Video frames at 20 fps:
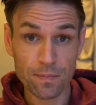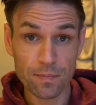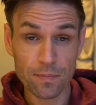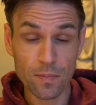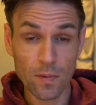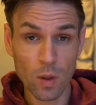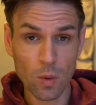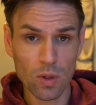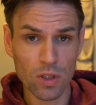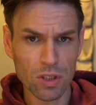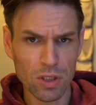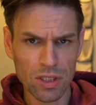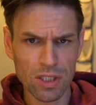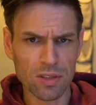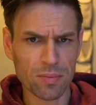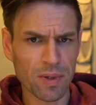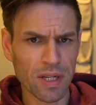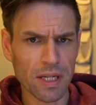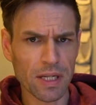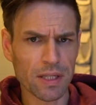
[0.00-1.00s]
which
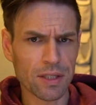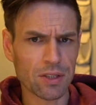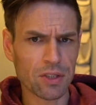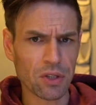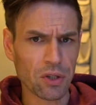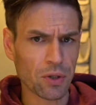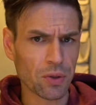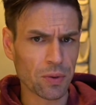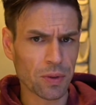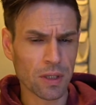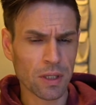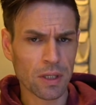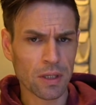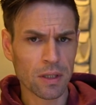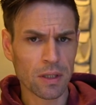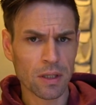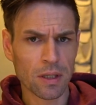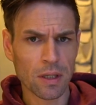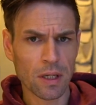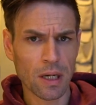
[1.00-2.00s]
leads me into
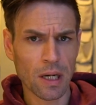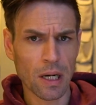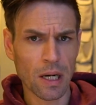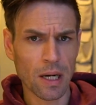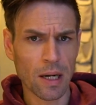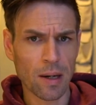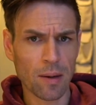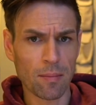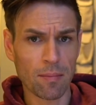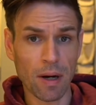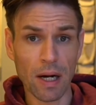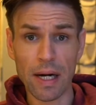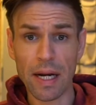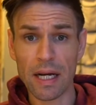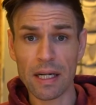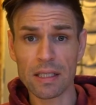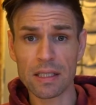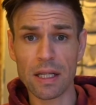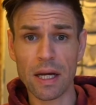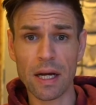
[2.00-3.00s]
my
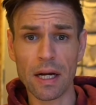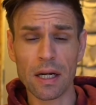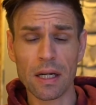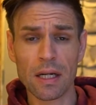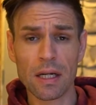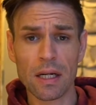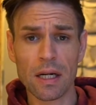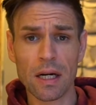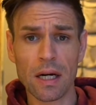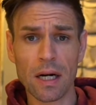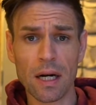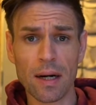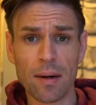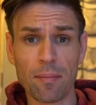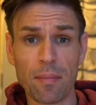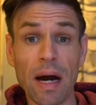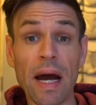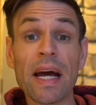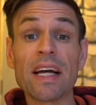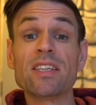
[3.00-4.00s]
next thing,
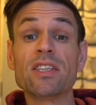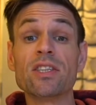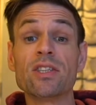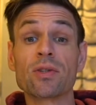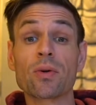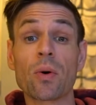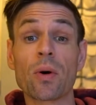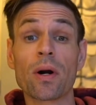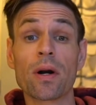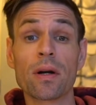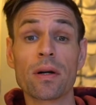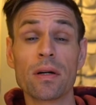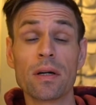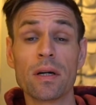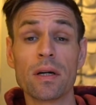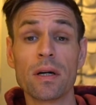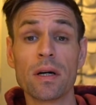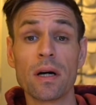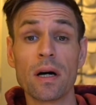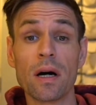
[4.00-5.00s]
my Etsy store.
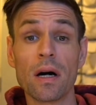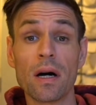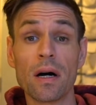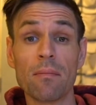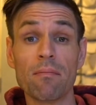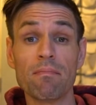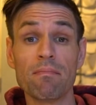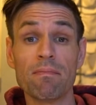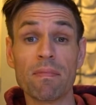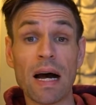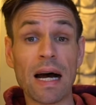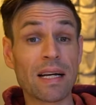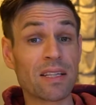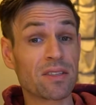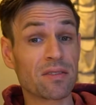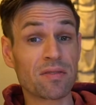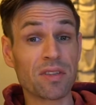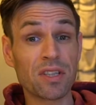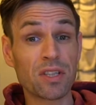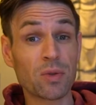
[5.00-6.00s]
As
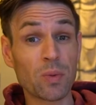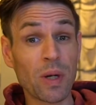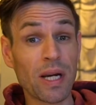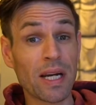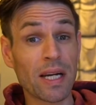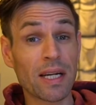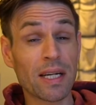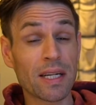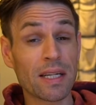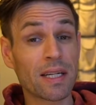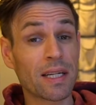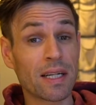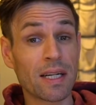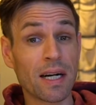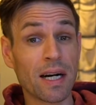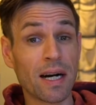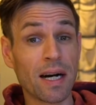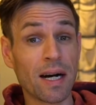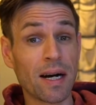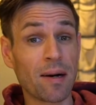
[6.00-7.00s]
of this week,
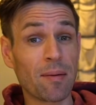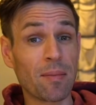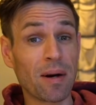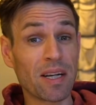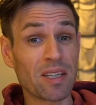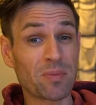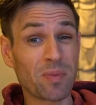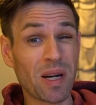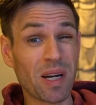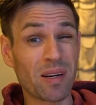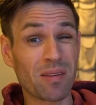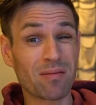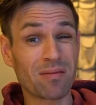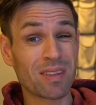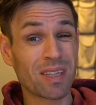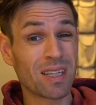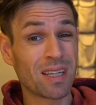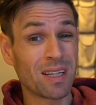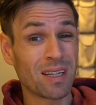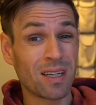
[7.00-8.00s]
I spent
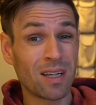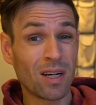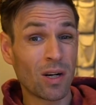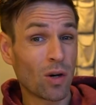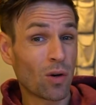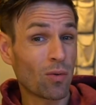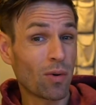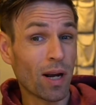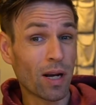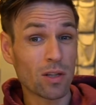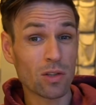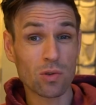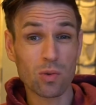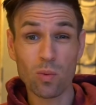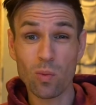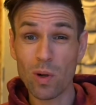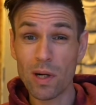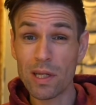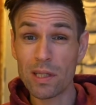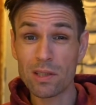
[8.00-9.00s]
around
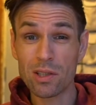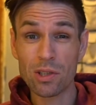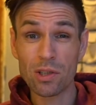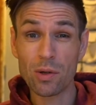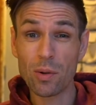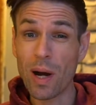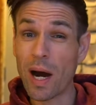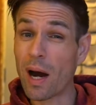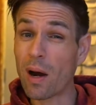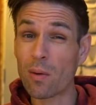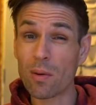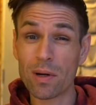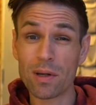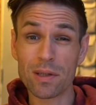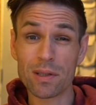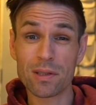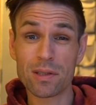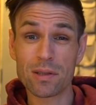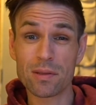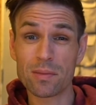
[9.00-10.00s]
22
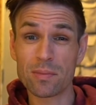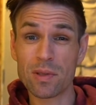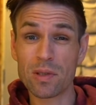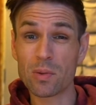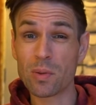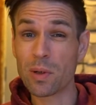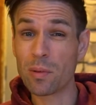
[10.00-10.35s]
hours between